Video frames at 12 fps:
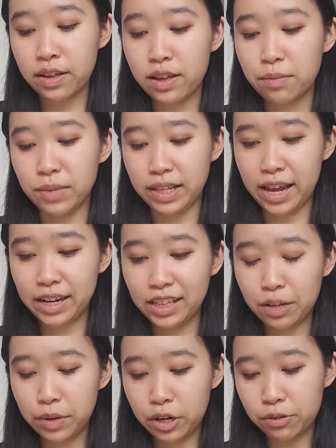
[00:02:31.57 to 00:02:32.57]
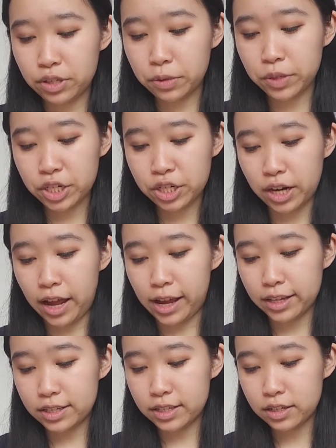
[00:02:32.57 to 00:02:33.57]
Milani Luminoso a
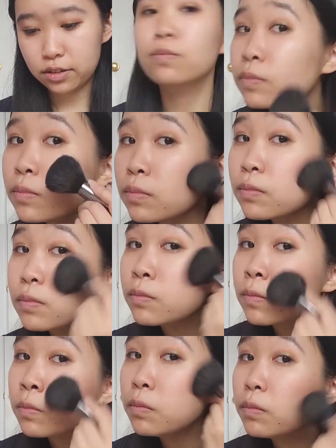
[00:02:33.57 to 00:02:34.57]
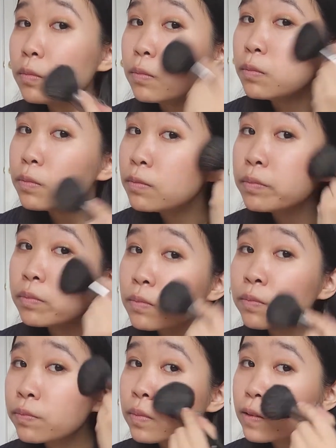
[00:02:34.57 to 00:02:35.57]
shot. Okay,
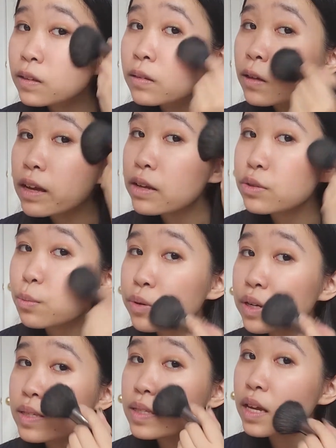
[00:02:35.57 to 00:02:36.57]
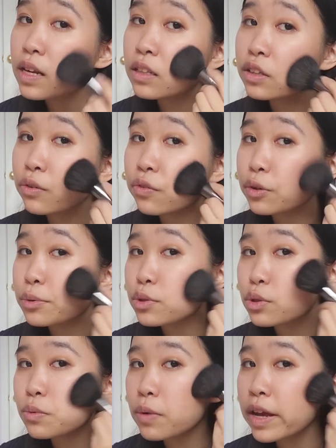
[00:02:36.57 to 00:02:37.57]
so pretty subtle in the
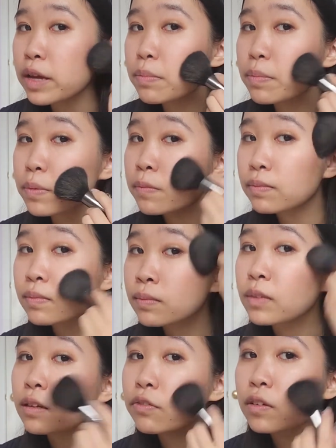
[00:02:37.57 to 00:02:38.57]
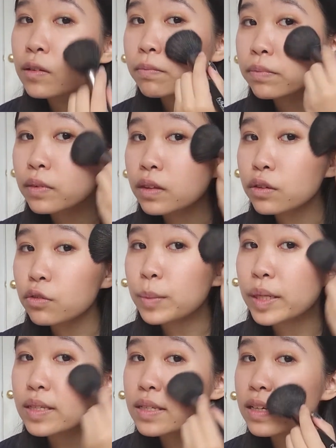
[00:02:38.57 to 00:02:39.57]
first swipe. Oh,
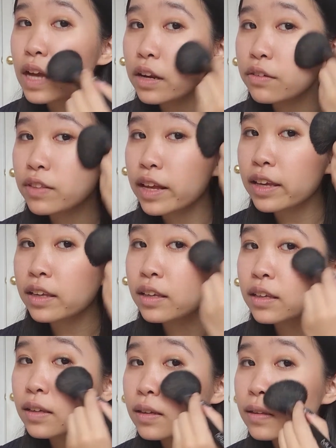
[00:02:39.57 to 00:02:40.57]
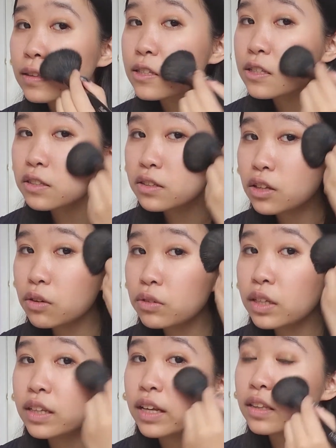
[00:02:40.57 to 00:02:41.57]
but it's still kind of like
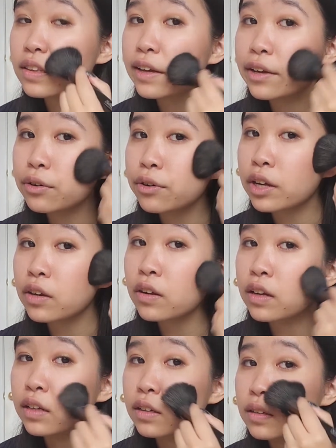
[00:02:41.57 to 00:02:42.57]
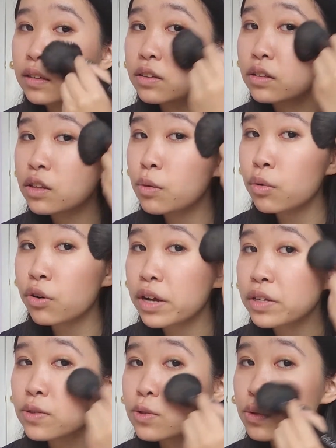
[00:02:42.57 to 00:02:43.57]
slowly like layering on the more
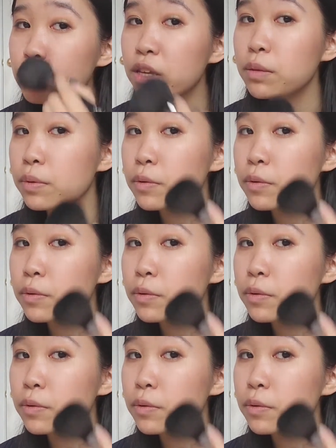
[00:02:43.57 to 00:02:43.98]
I sweep.